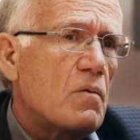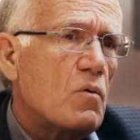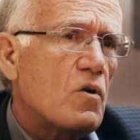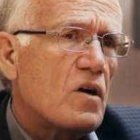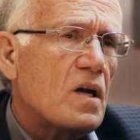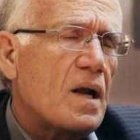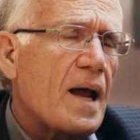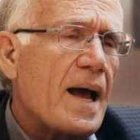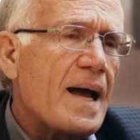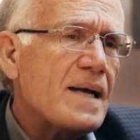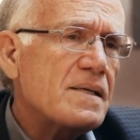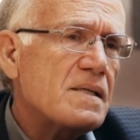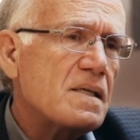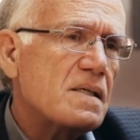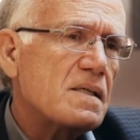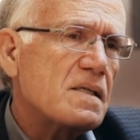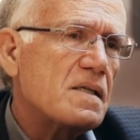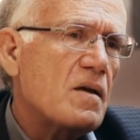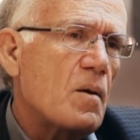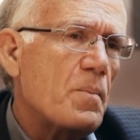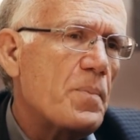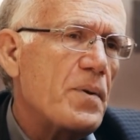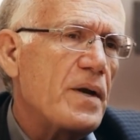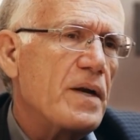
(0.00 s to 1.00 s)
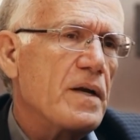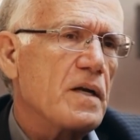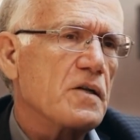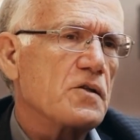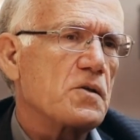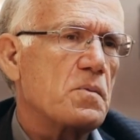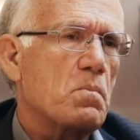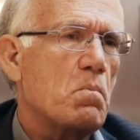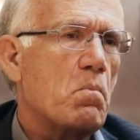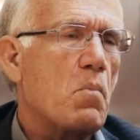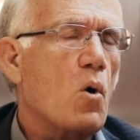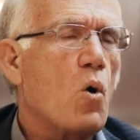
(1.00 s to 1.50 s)
Class is something
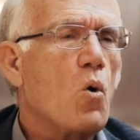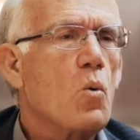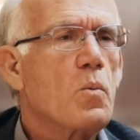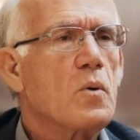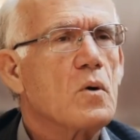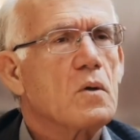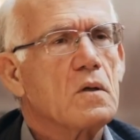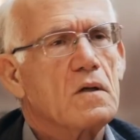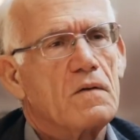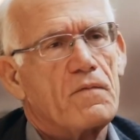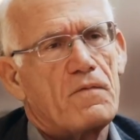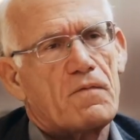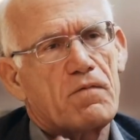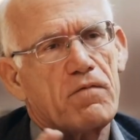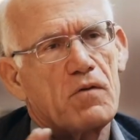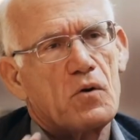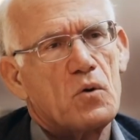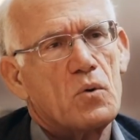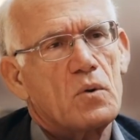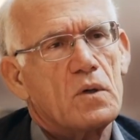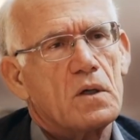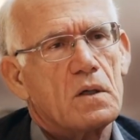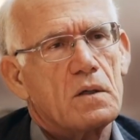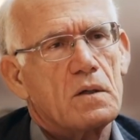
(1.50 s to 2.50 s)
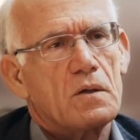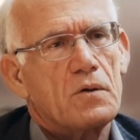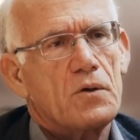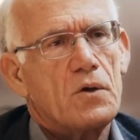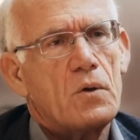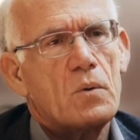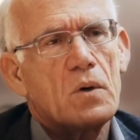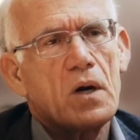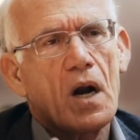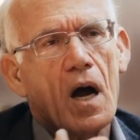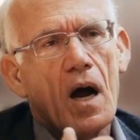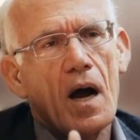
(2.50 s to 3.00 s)
that's mobile and fluid.
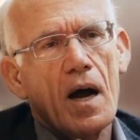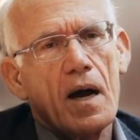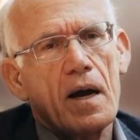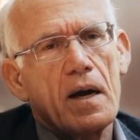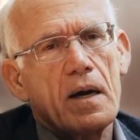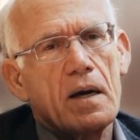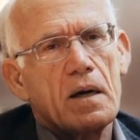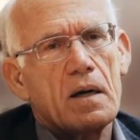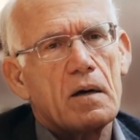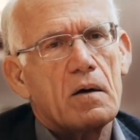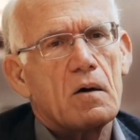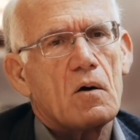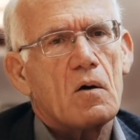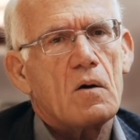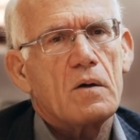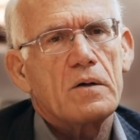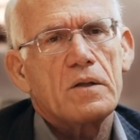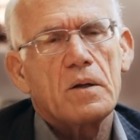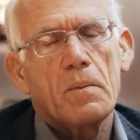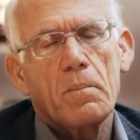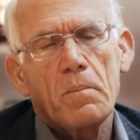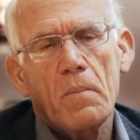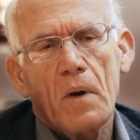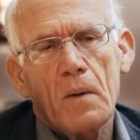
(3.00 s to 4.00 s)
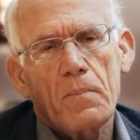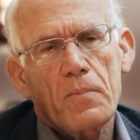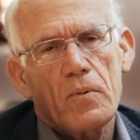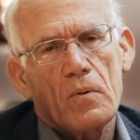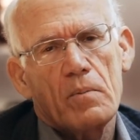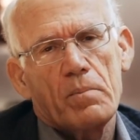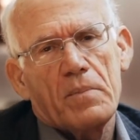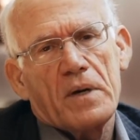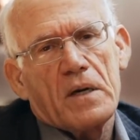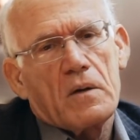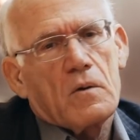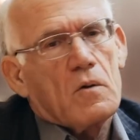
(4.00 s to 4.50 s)
You and I are in the upper
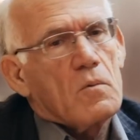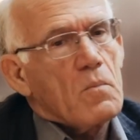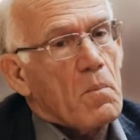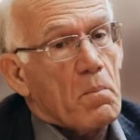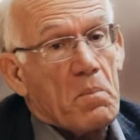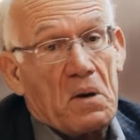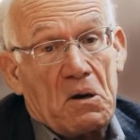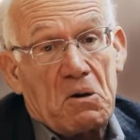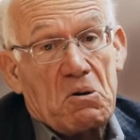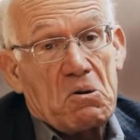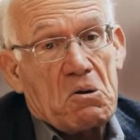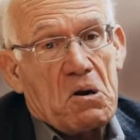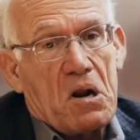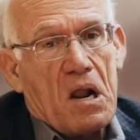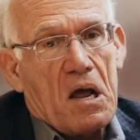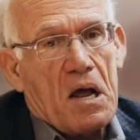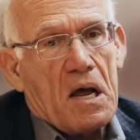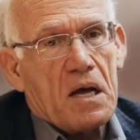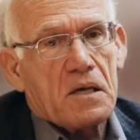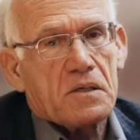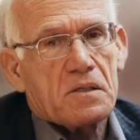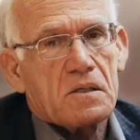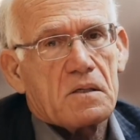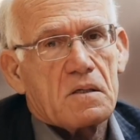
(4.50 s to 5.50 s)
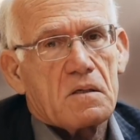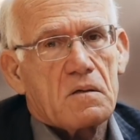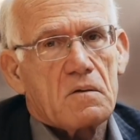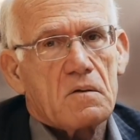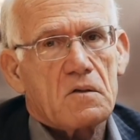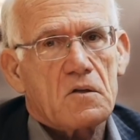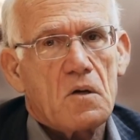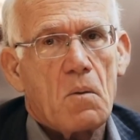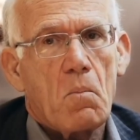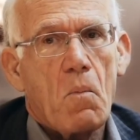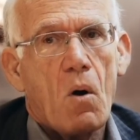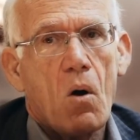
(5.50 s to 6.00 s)
middle class.
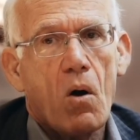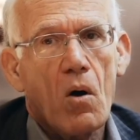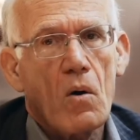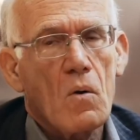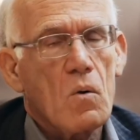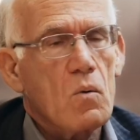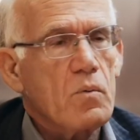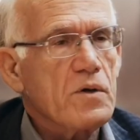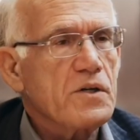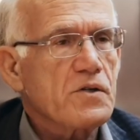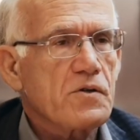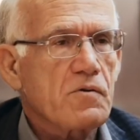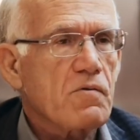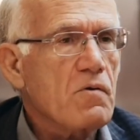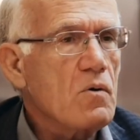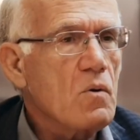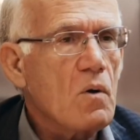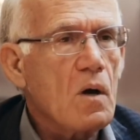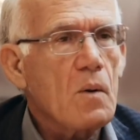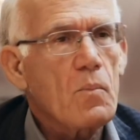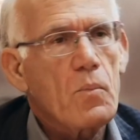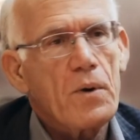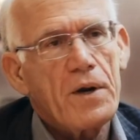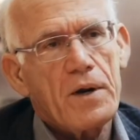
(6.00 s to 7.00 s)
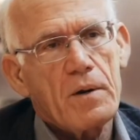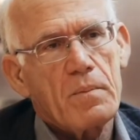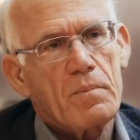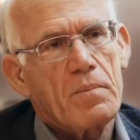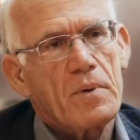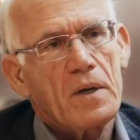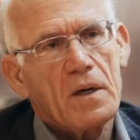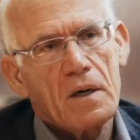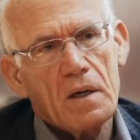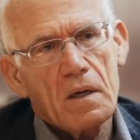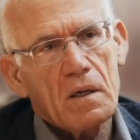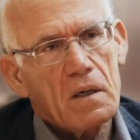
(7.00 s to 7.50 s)
Tomorrow we screw up,
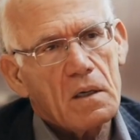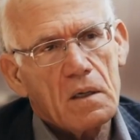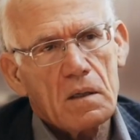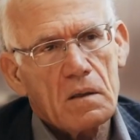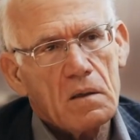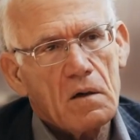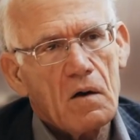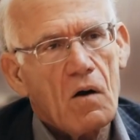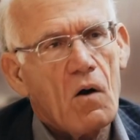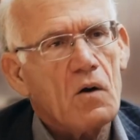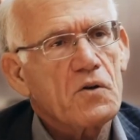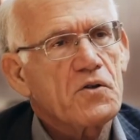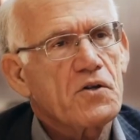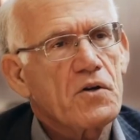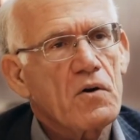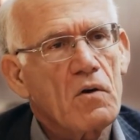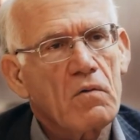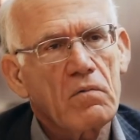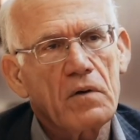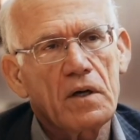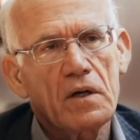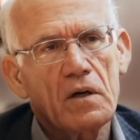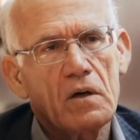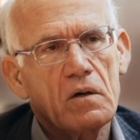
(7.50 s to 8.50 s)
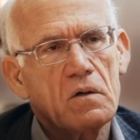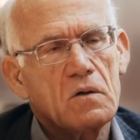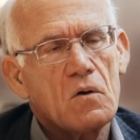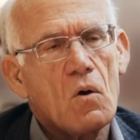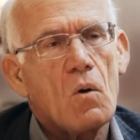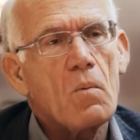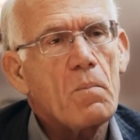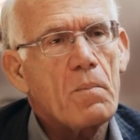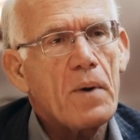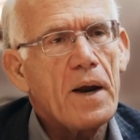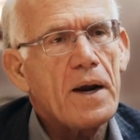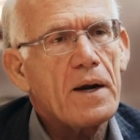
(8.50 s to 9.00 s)
our children
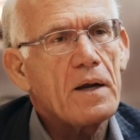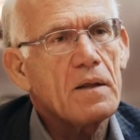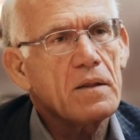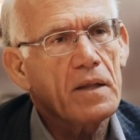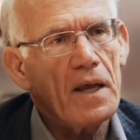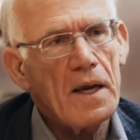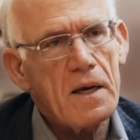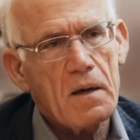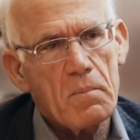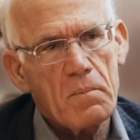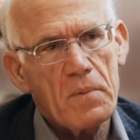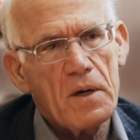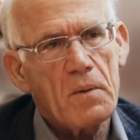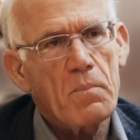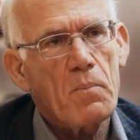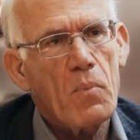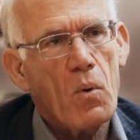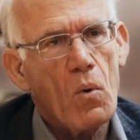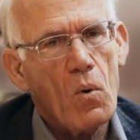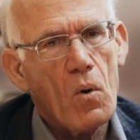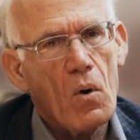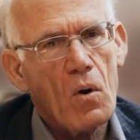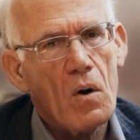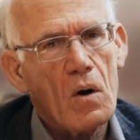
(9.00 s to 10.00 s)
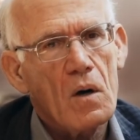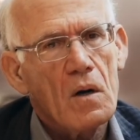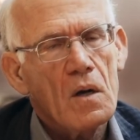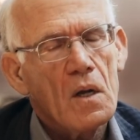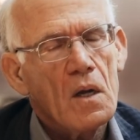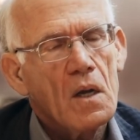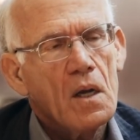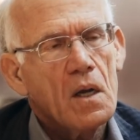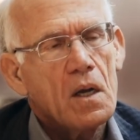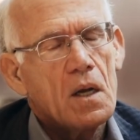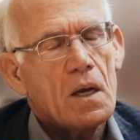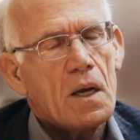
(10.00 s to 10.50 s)
don't make it, they can be poor.
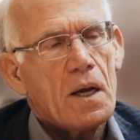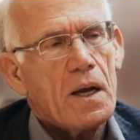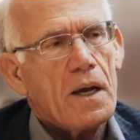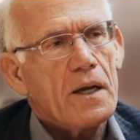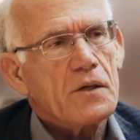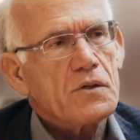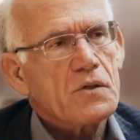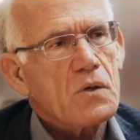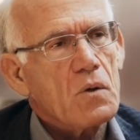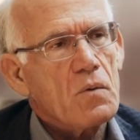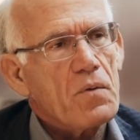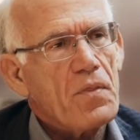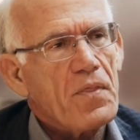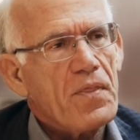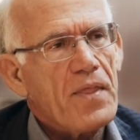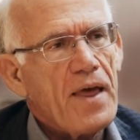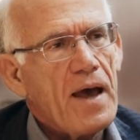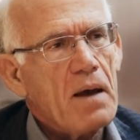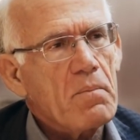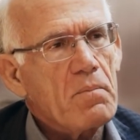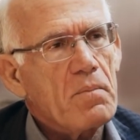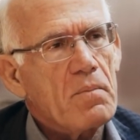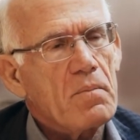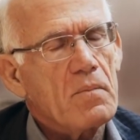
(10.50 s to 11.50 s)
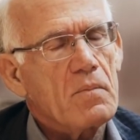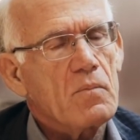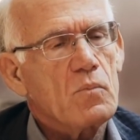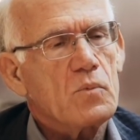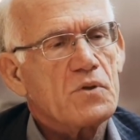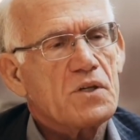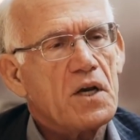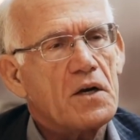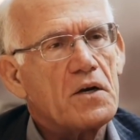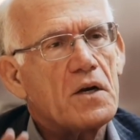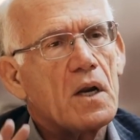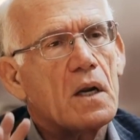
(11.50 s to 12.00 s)
And so that
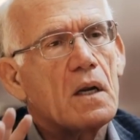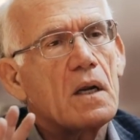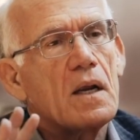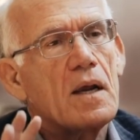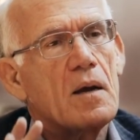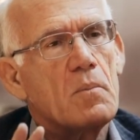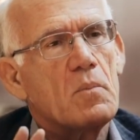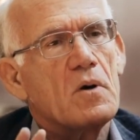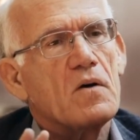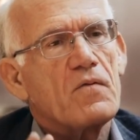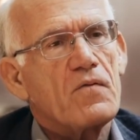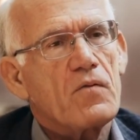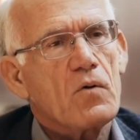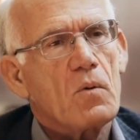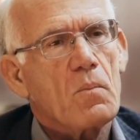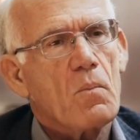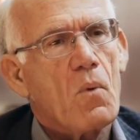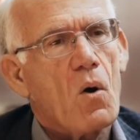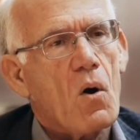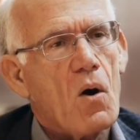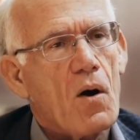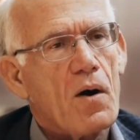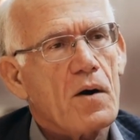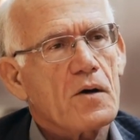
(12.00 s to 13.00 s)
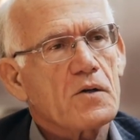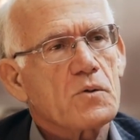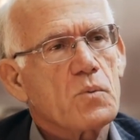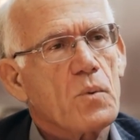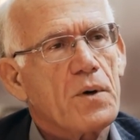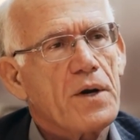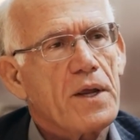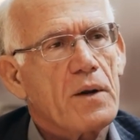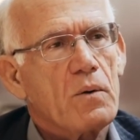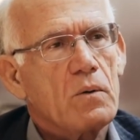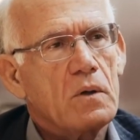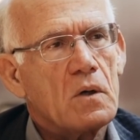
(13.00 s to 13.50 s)
was a dilemma for Marx
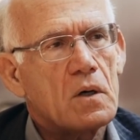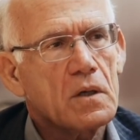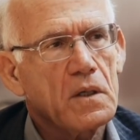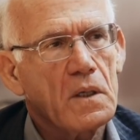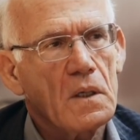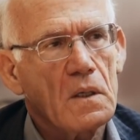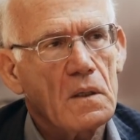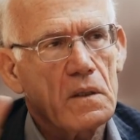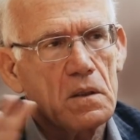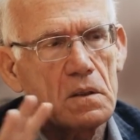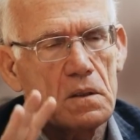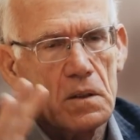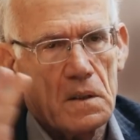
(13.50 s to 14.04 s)
when he looked at